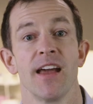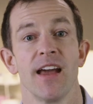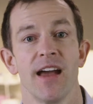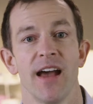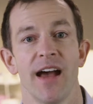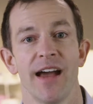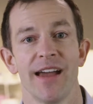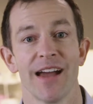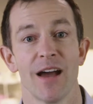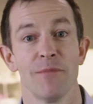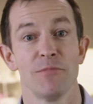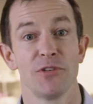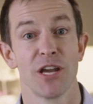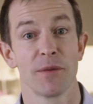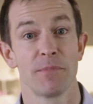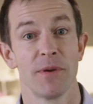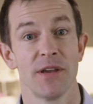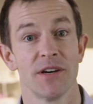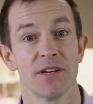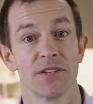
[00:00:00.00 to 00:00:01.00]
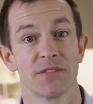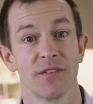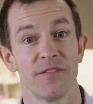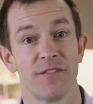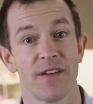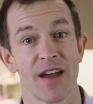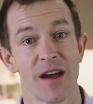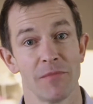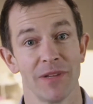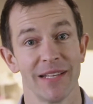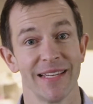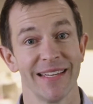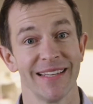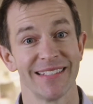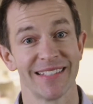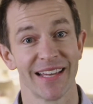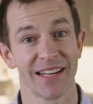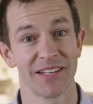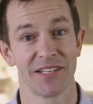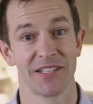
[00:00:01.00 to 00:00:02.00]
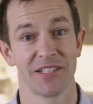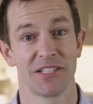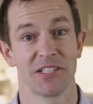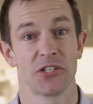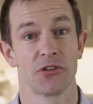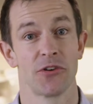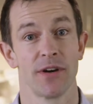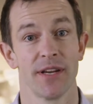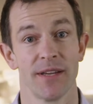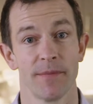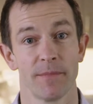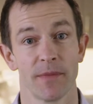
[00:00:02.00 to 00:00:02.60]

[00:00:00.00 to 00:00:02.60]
Hi, I'm Jake Peters from Family Dentistry,